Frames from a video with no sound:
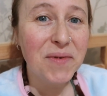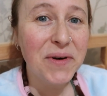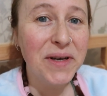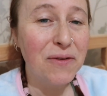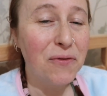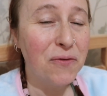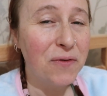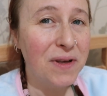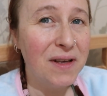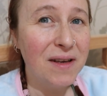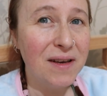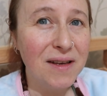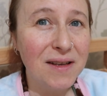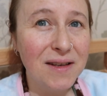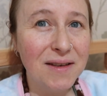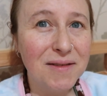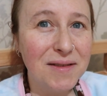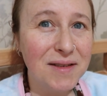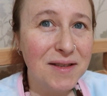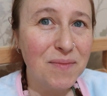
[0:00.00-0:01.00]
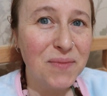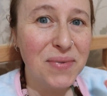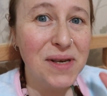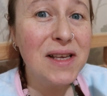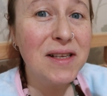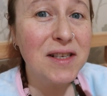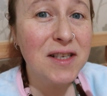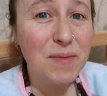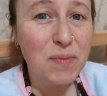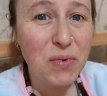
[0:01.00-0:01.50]
My feet are used to
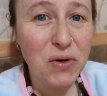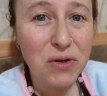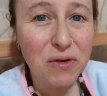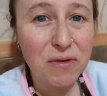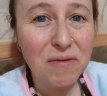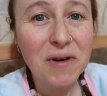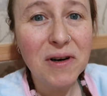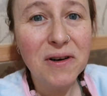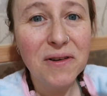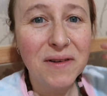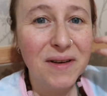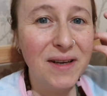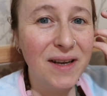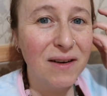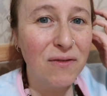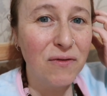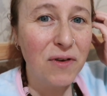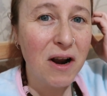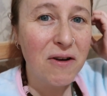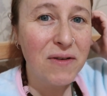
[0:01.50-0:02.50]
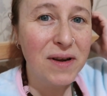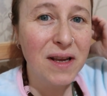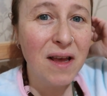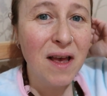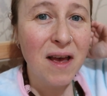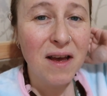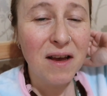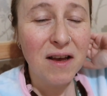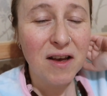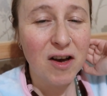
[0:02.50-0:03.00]
being spoilt rotten in
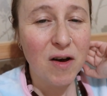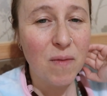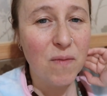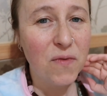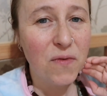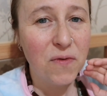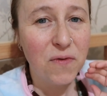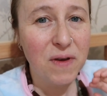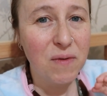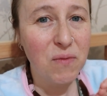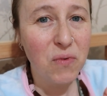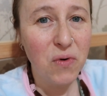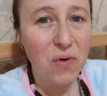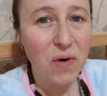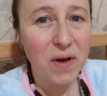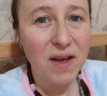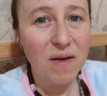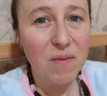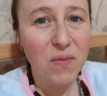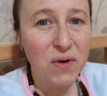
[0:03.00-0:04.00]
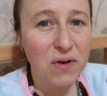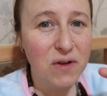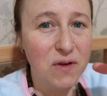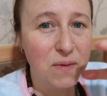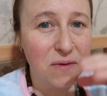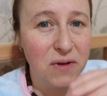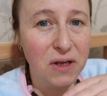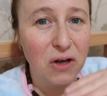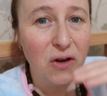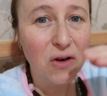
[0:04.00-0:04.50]
very comfy walking
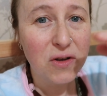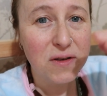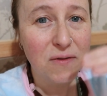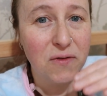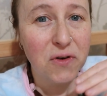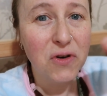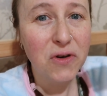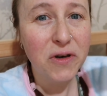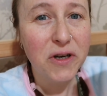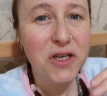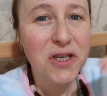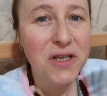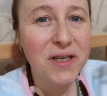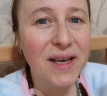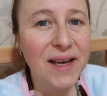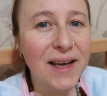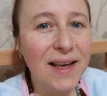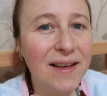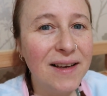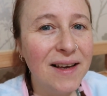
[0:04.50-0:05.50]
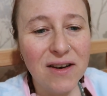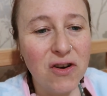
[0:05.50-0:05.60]
boots with a lot of cushioning,